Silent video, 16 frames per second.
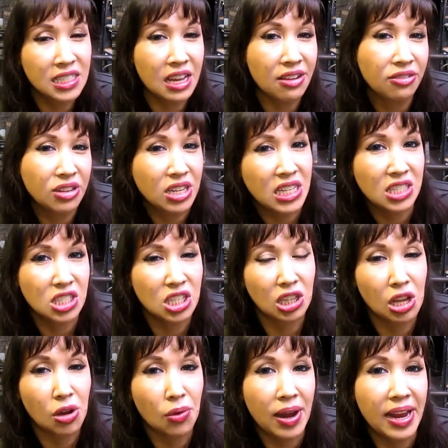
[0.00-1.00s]
70s
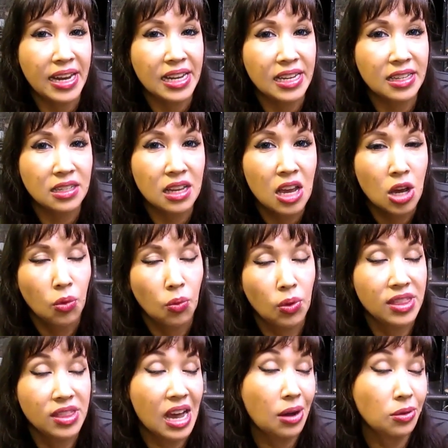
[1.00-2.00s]
to low 80s
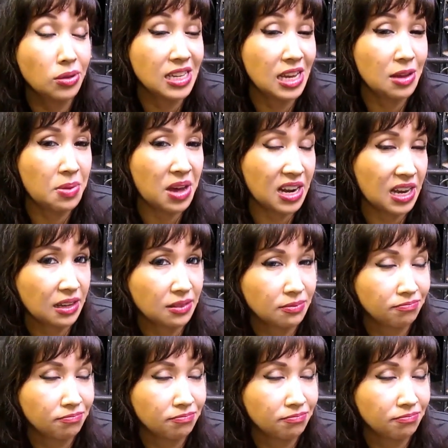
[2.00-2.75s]
with, I would say, about a